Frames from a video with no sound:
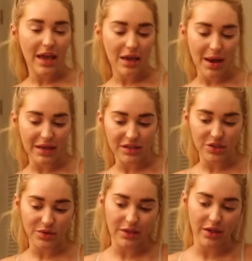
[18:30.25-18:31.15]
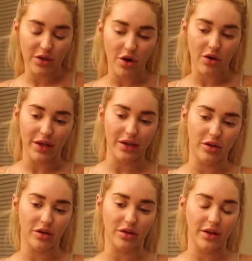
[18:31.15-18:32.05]
hey Mads, I just wanted to let you know like
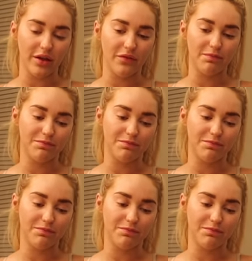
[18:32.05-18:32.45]
your like